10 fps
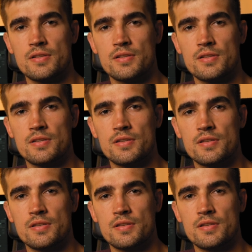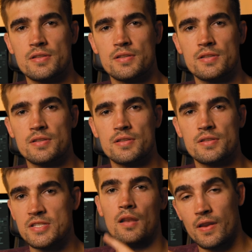So what we start with
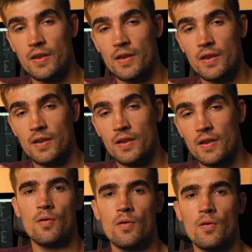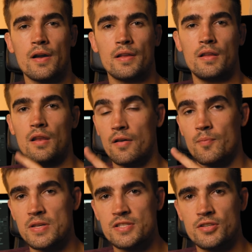is just a
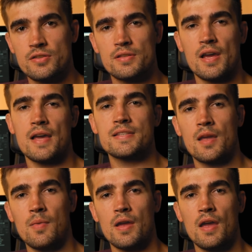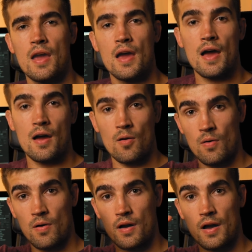plain video of
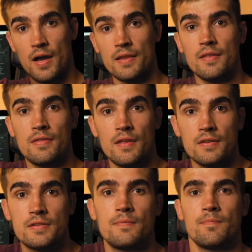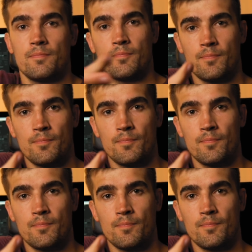me pretending to throw a key.
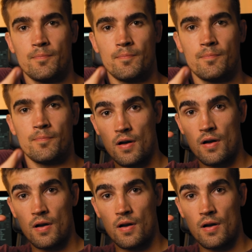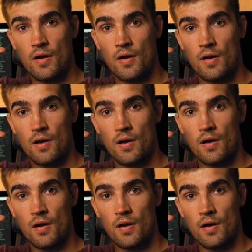As you can see, I don't
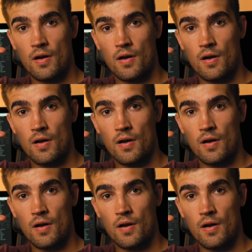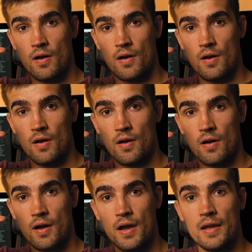have the key anymore.
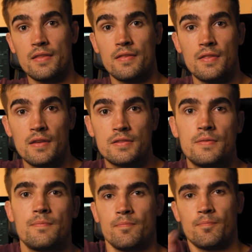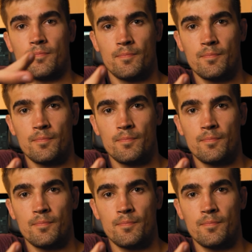I just had it initially